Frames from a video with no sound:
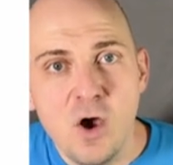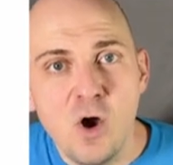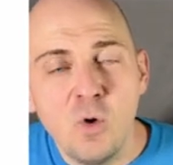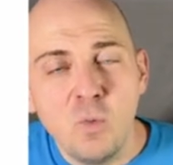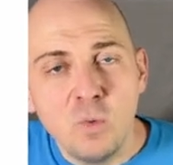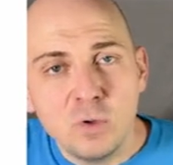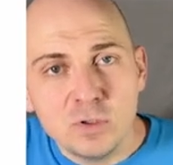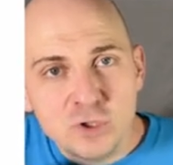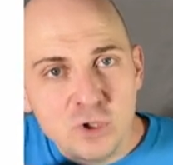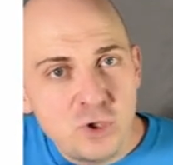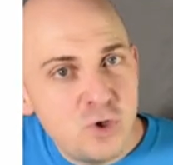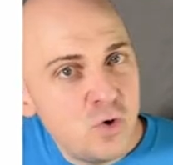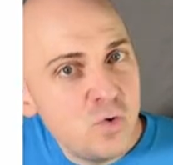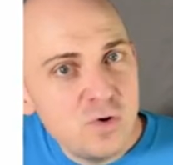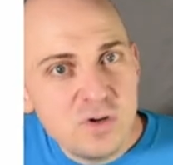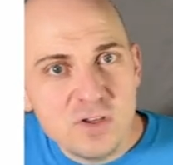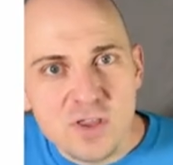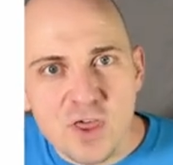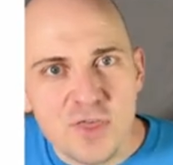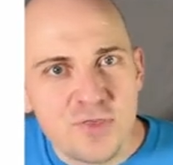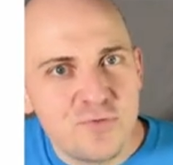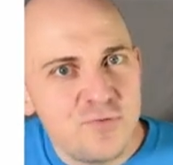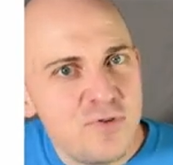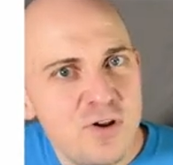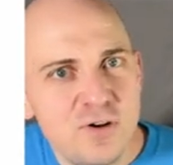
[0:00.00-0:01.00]
Well, 2 to
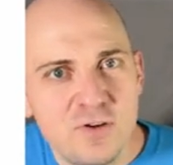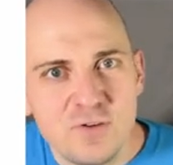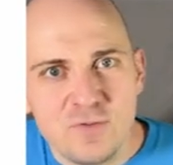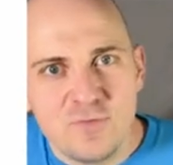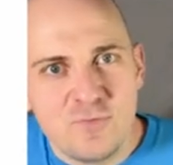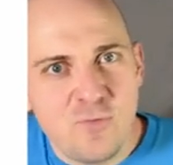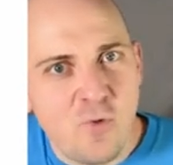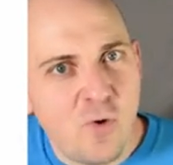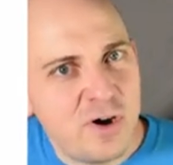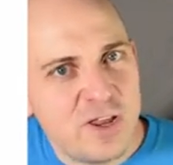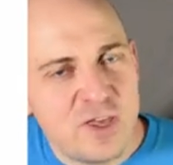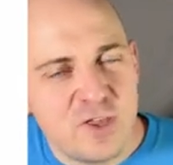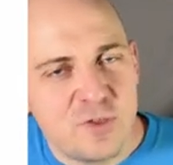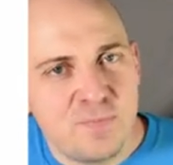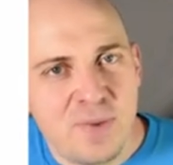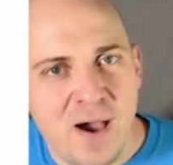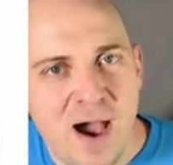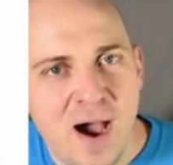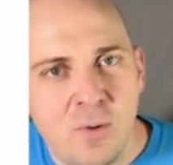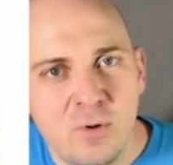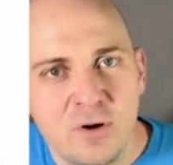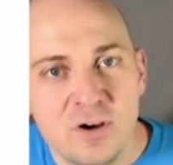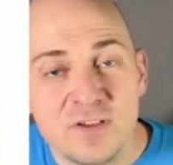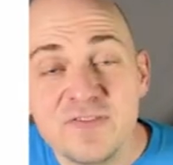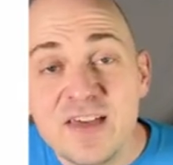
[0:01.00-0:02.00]
the 340th
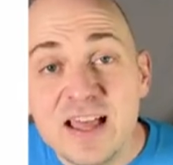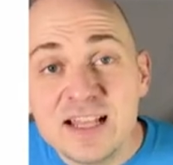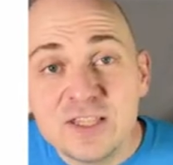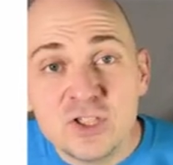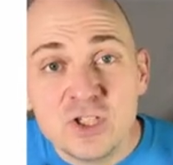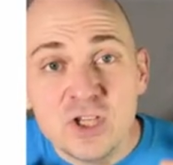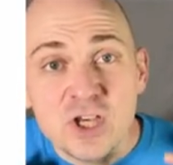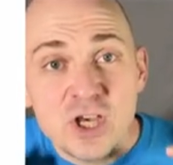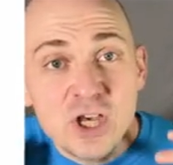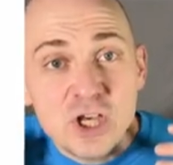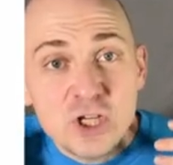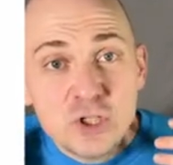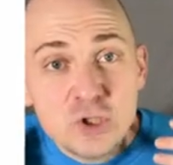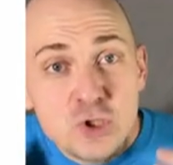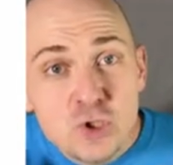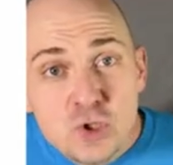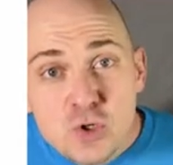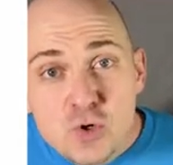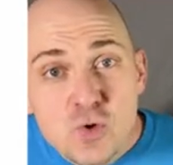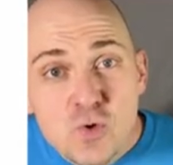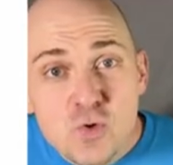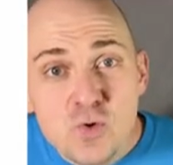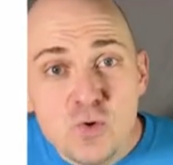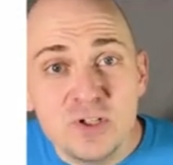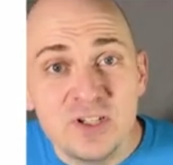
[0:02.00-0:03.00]
power, that's
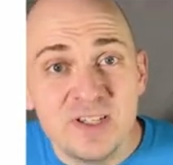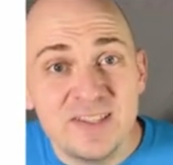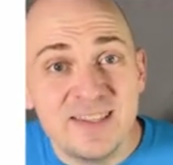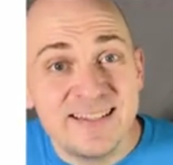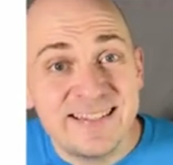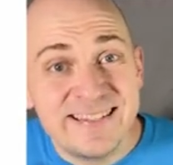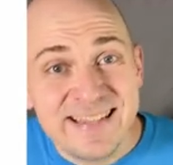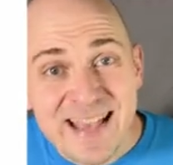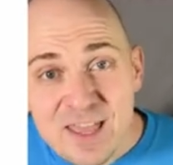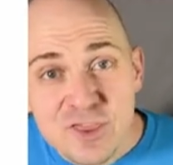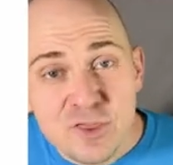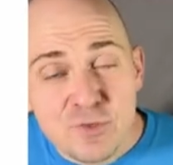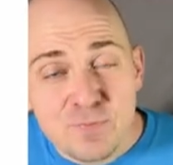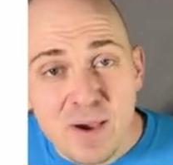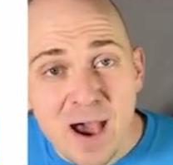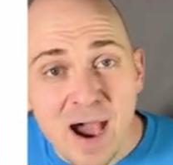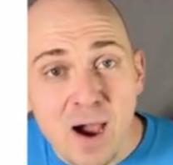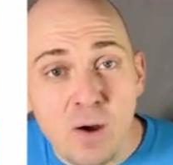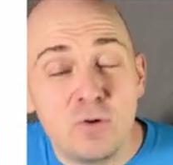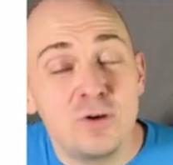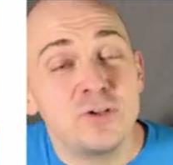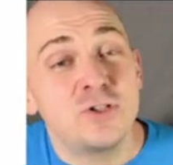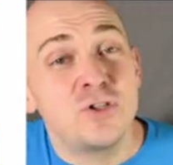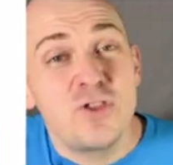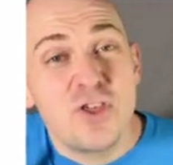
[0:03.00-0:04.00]
2 to the 10th
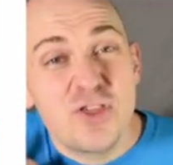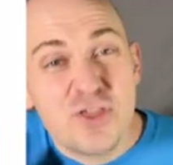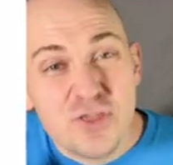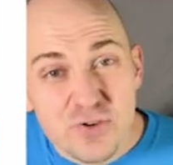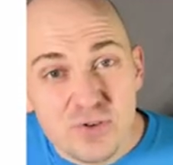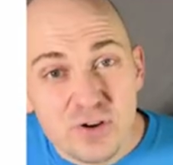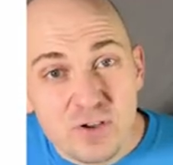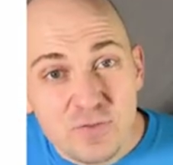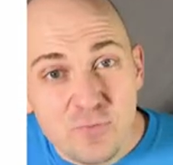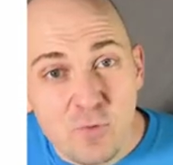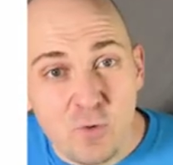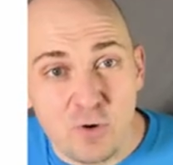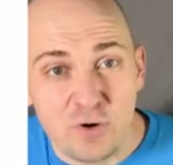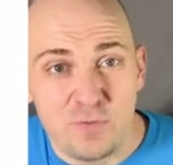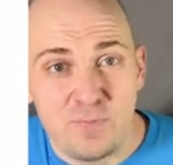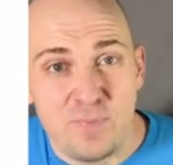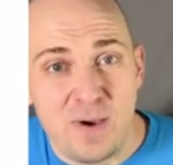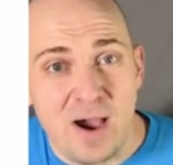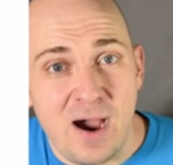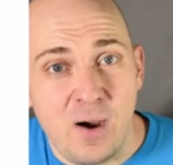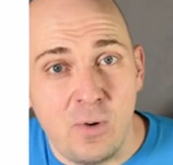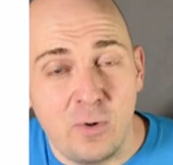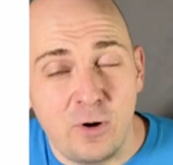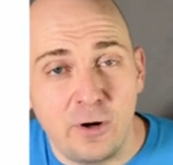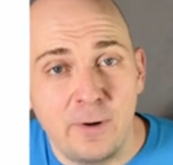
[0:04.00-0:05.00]
power to the 34th
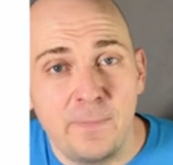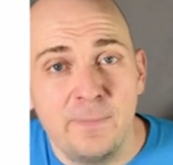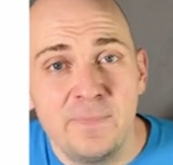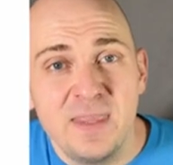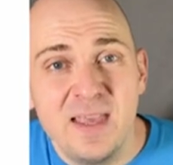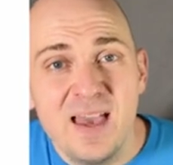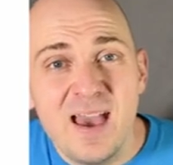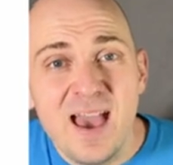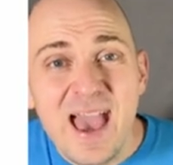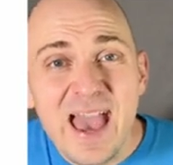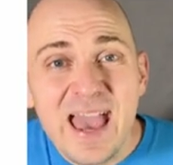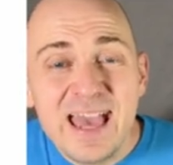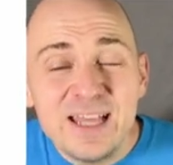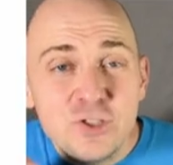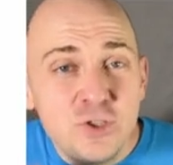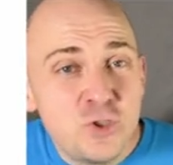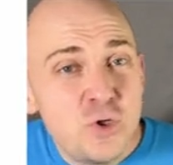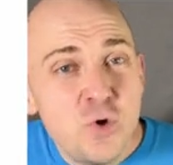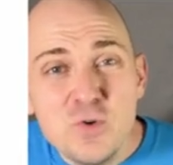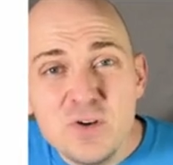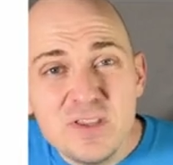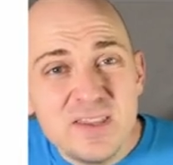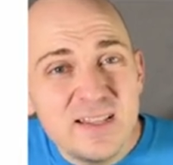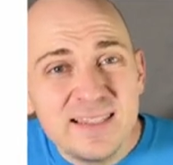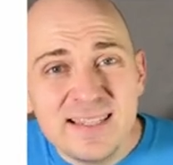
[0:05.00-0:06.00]
power. And
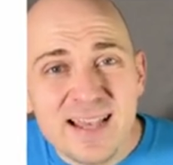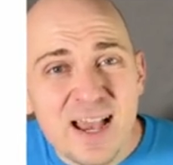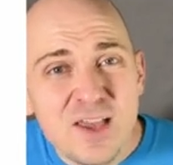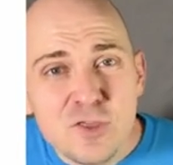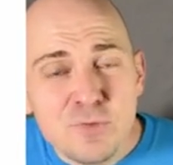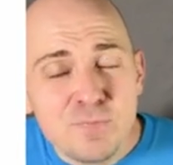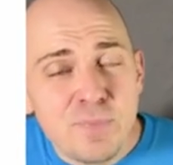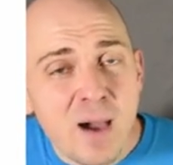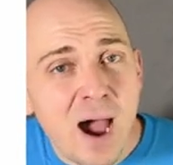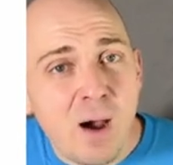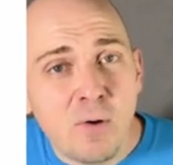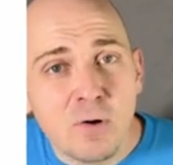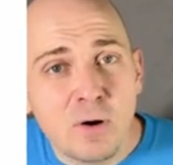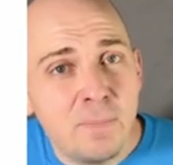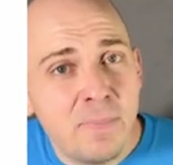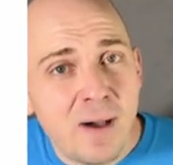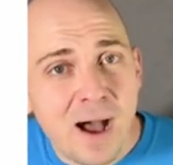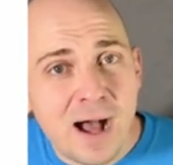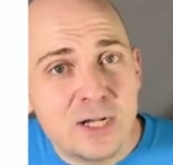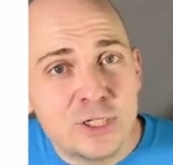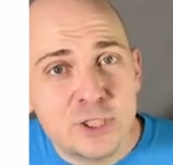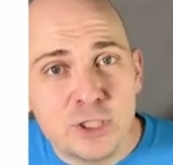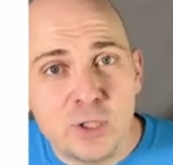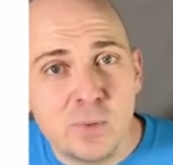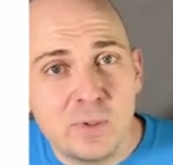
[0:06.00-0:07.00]
2 to the 10th power
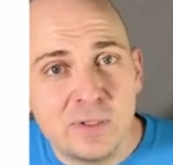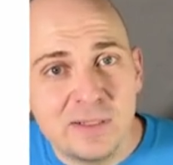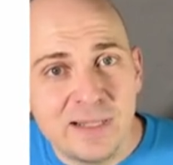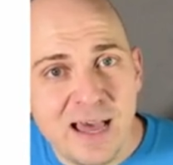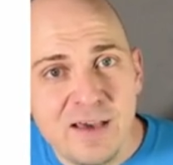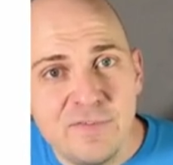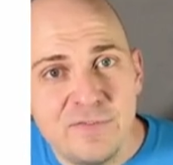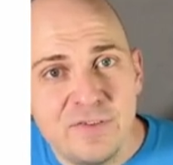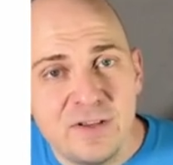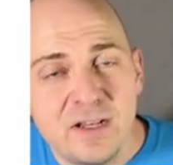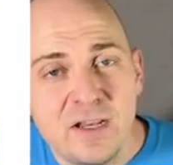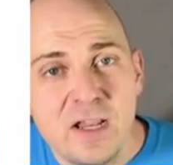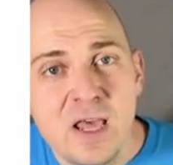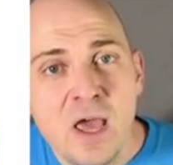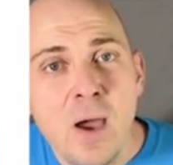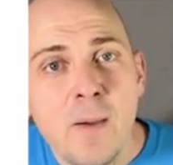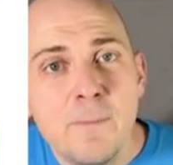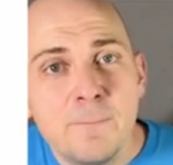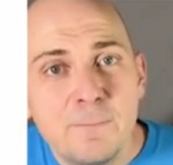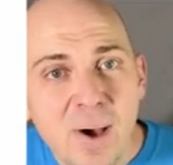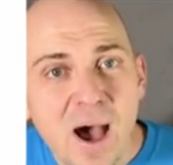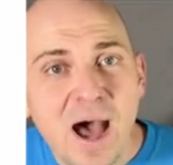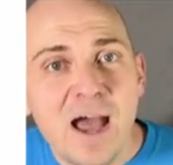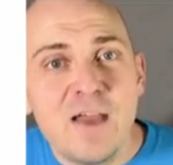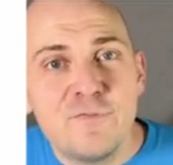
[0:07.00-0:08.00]
modulo 11
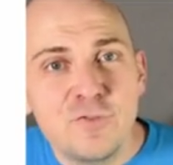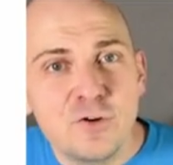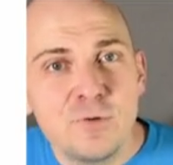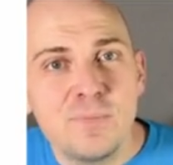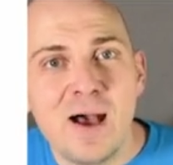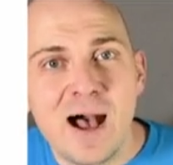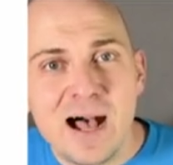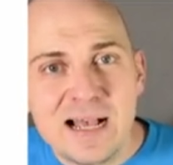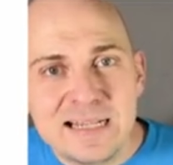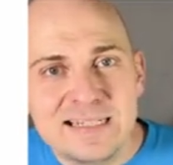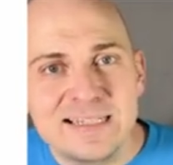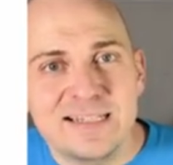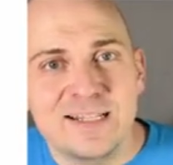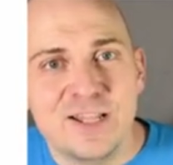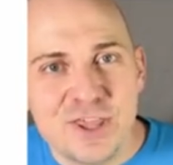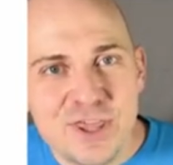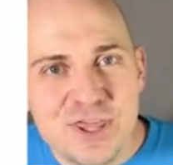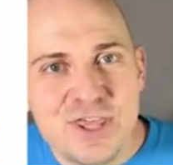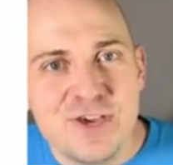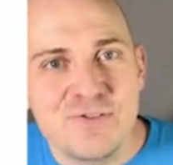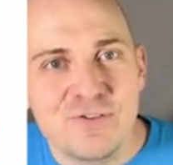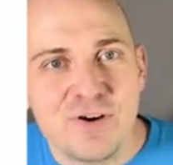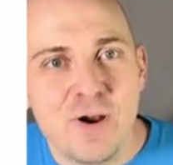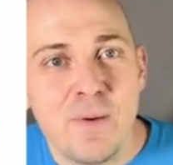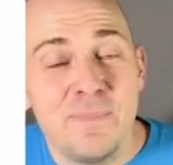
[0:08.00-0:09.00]
by Fermat's
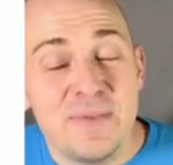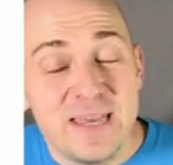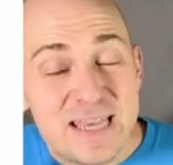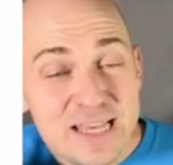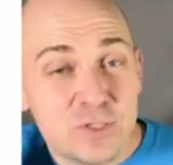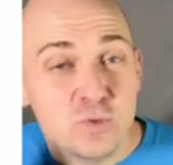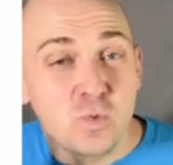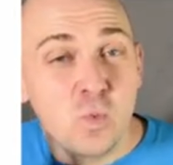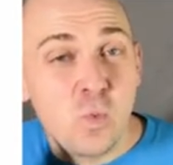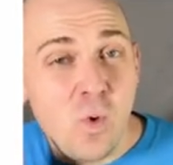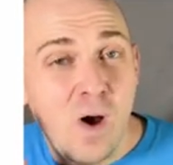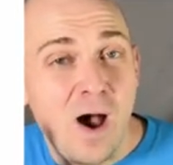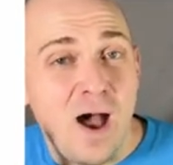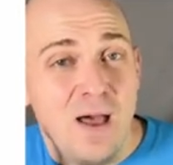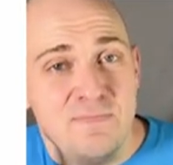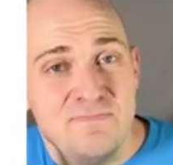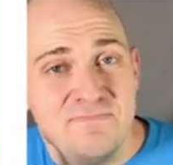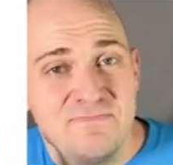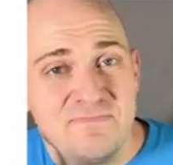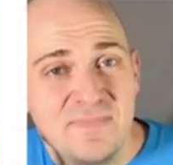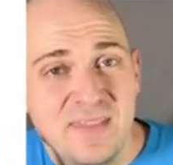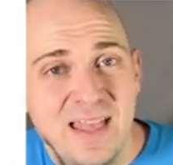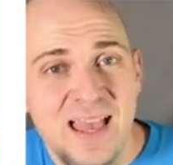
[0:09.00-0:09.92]
theorem is 1.